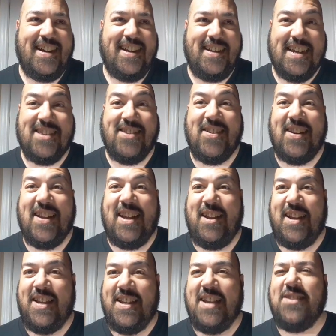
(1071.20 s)
Yesterday
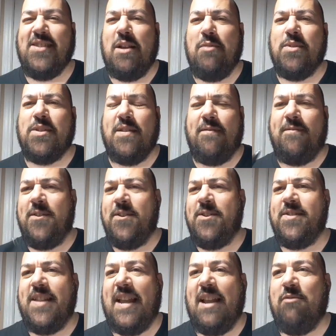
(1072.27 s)
was the
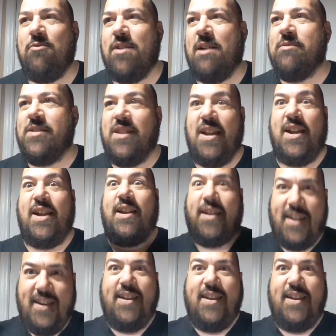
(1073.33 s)
first day where I was like,